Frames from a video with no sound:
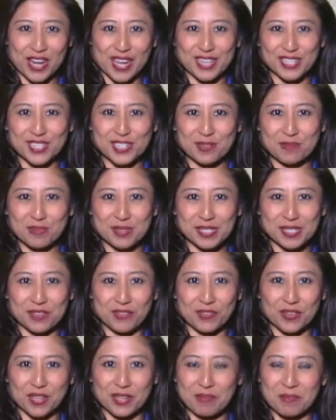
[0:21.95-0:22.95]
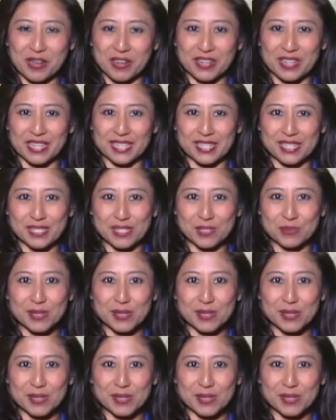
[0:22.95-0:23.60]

Asian Pacific Americans.